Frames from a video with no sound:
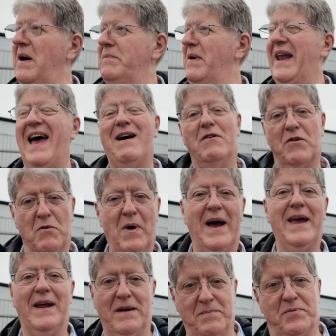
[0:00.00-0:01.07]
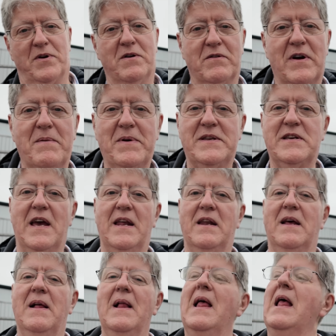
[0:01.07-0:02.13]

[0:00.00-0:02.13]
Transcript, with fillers: I'm an hour away and I program it in.